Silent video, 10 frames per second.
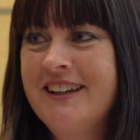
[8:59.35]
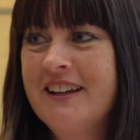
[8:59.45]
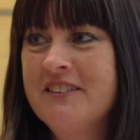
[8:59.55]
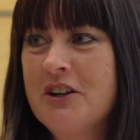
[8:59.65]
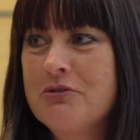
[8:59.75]

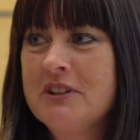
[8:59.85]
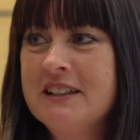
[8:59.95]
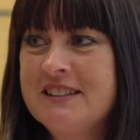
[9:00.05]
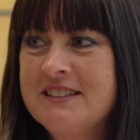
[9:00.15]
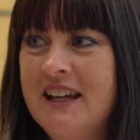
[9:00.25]
and they're
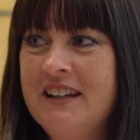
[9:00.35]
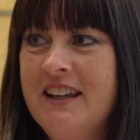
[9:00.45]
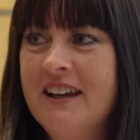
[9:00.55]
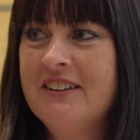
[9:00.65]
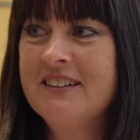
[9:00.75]
really standing
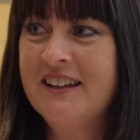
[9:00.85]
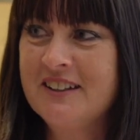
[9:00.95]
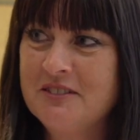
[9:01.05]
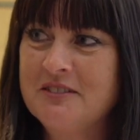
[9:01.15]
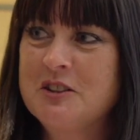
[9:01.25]
out
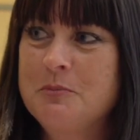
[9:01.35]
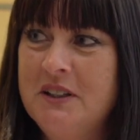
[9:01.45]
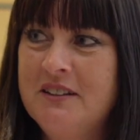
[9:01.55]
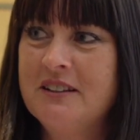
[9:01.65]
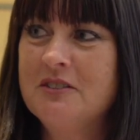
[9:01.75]
and
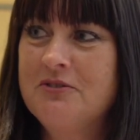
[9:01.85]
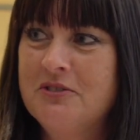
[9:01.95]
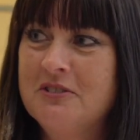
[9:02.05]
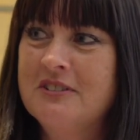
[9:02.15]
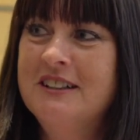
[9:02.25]
speaking for